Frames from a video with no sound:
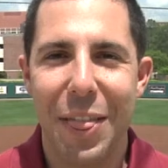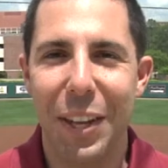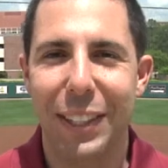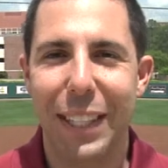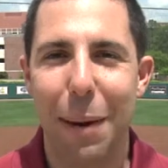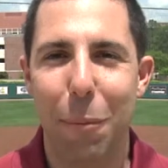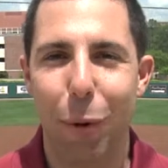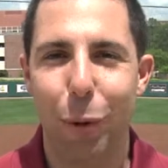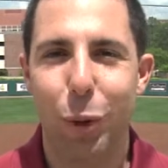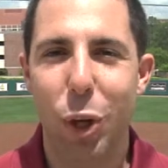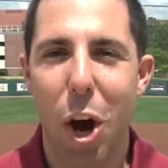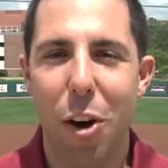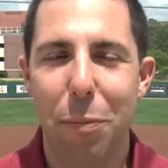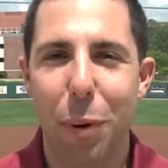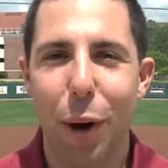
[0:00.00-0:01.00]
The Seminole
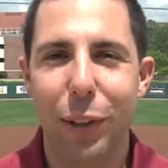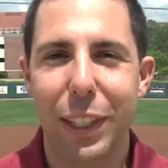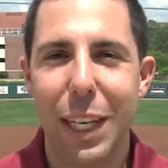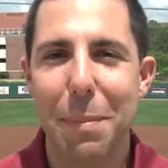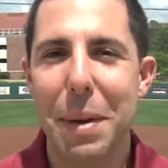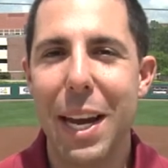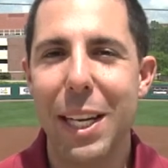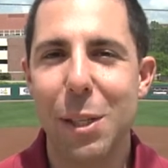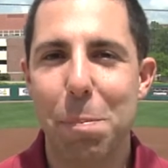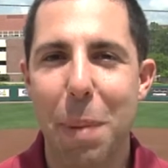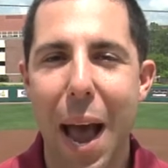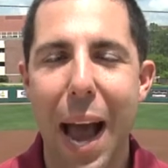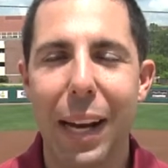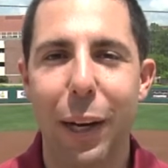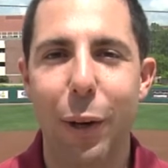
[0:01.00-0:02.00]
softball team is
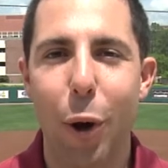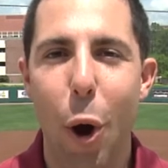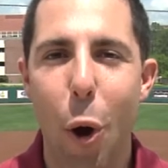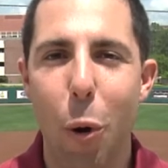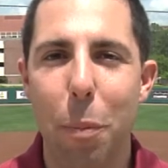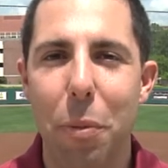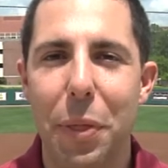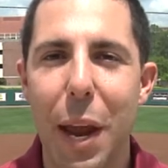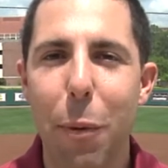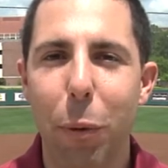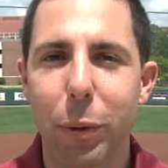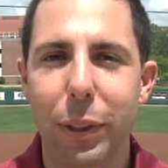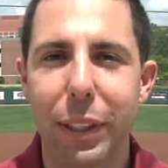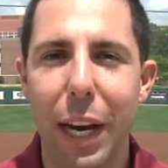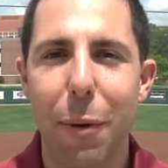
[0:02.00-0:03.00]
back at home. They
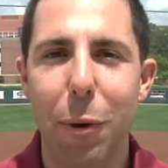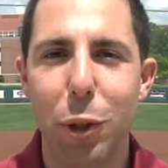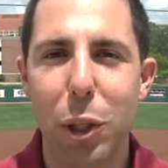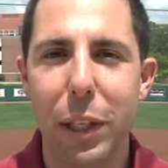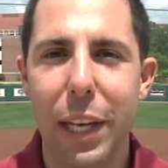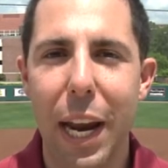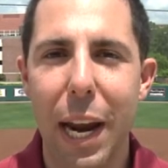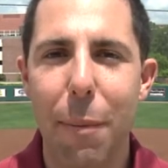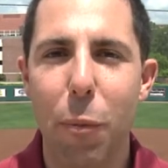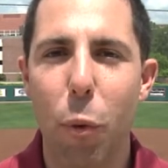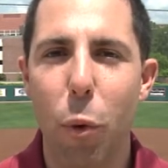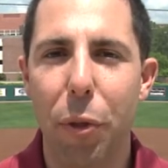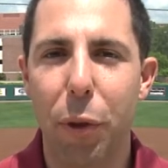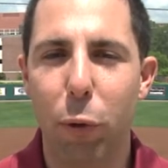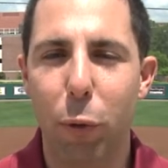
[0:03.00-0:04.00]
will sandwich a
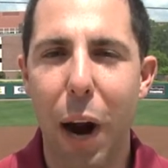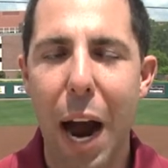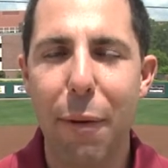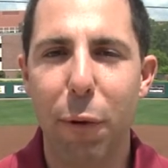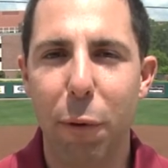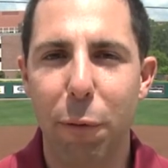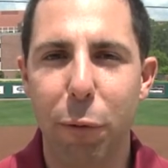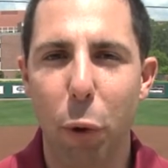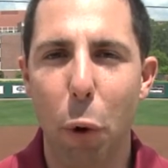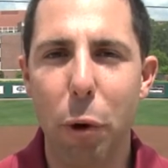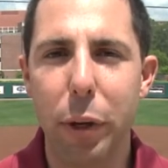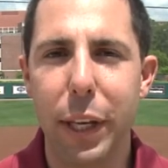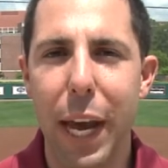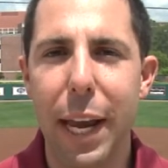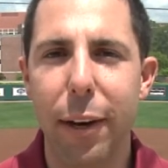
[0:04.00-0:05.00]
game with the rival
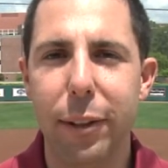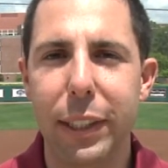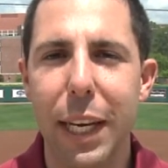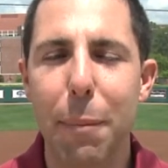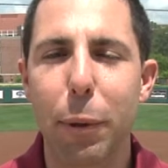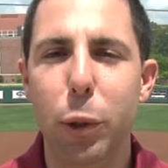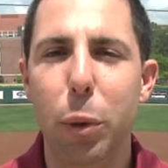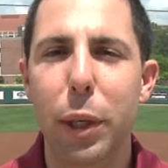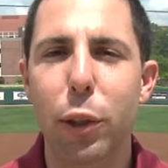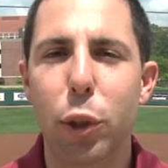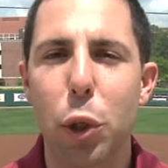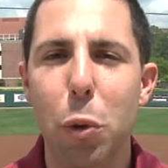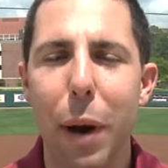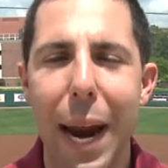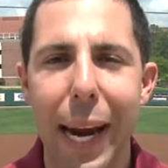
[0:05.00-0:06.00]
Florida Gators in
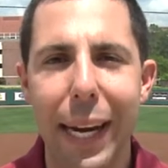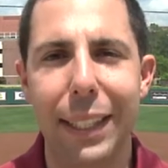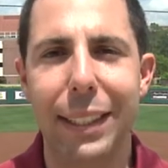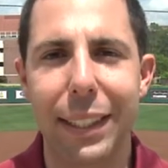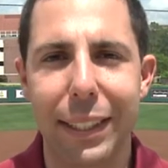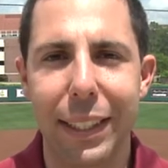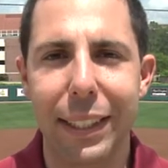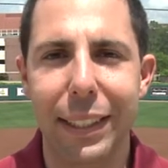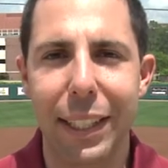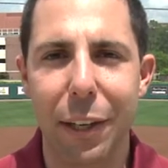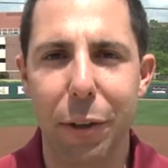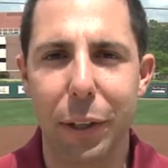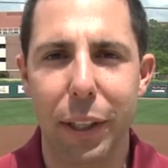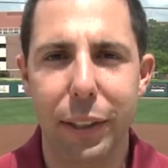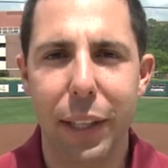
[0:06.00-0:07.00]
between two ACC
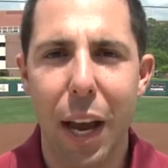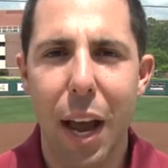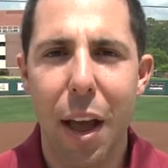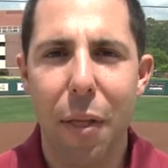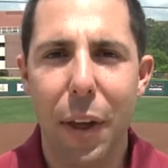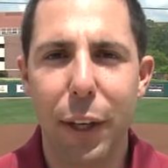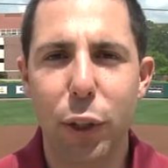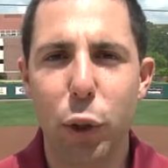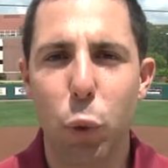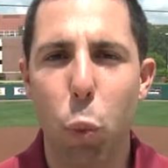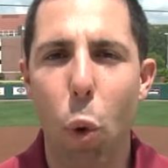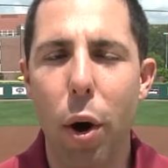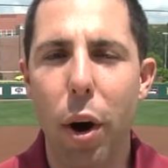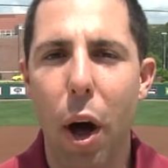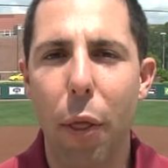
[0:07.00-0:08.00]
series. They
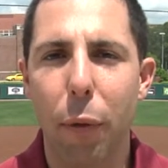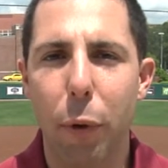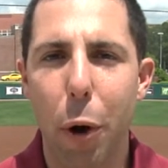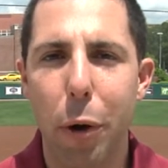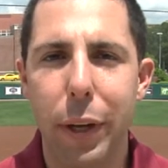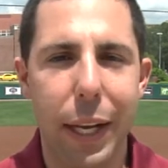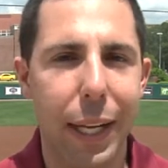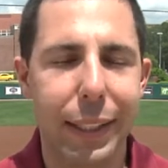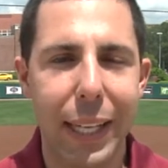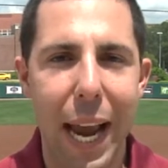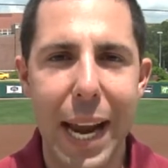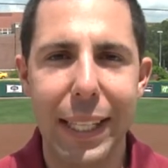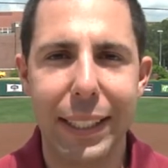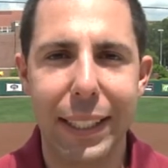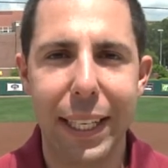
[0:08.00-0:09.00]
just won on the road
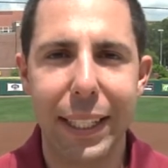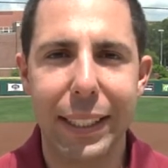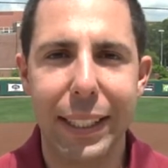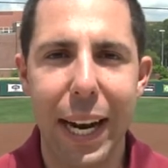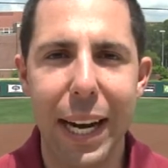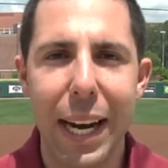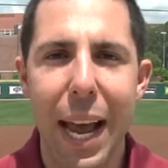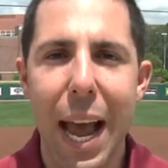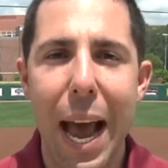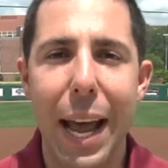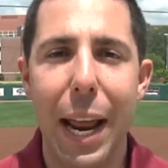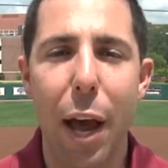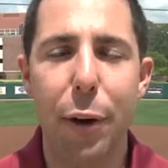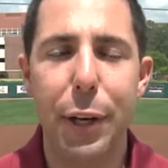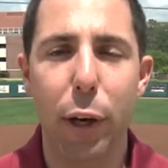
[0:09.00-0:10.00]
against NC State
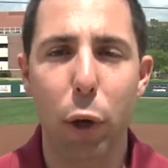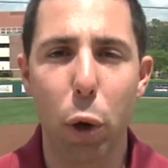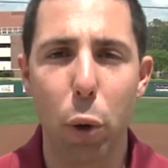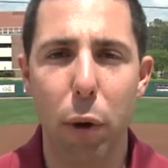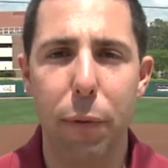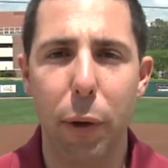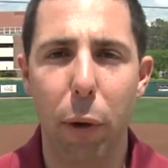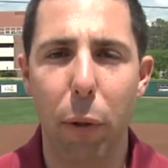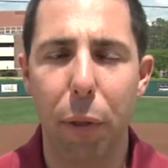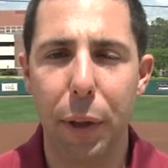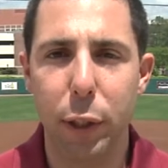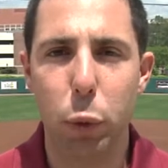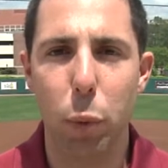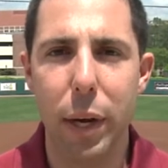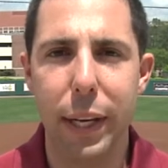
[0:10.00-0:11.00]
and head to Louisville
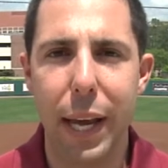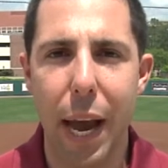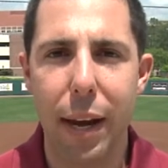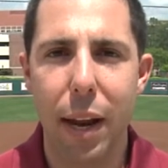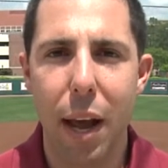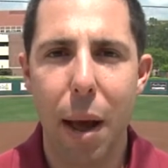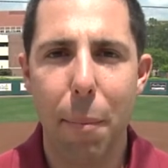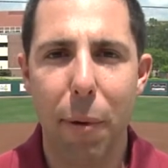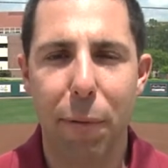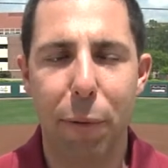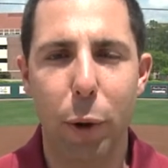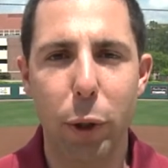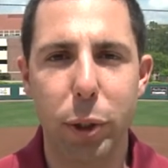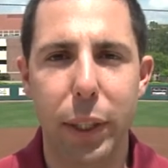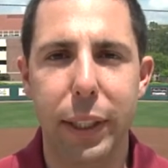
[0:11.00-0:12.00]
this weekend. But
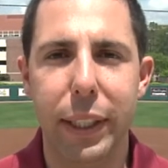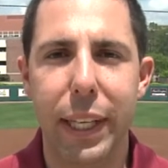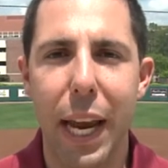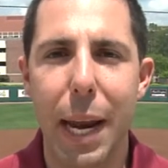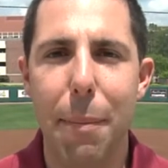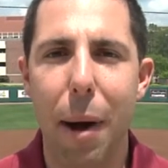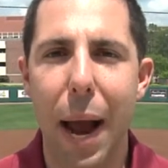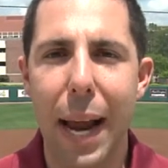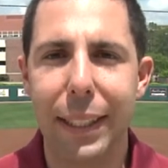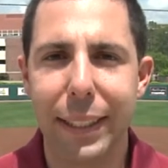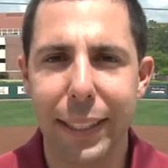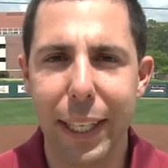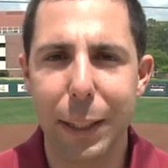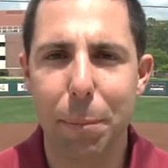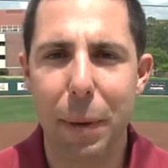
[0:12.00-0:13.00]
first, it's a game
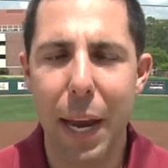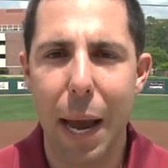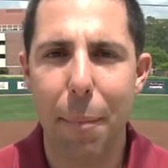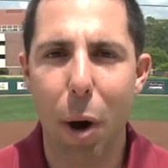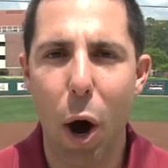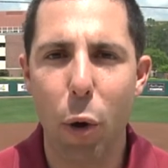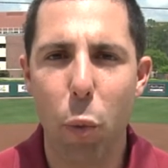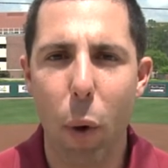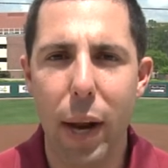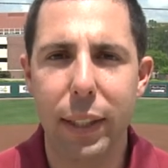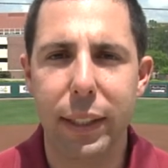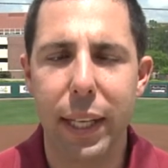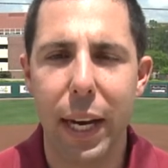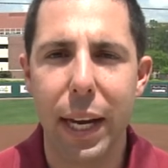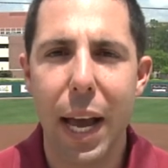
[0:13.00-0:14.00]
at 6 p.m. on
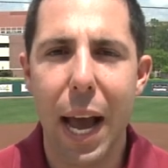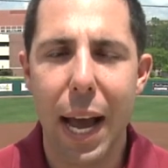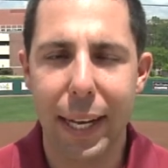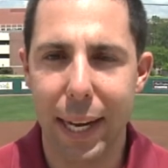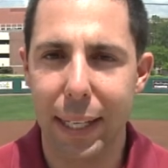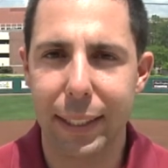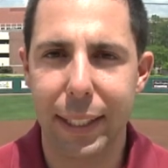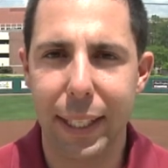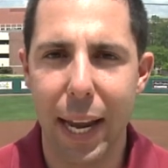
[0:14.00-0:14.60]
Wednesday against the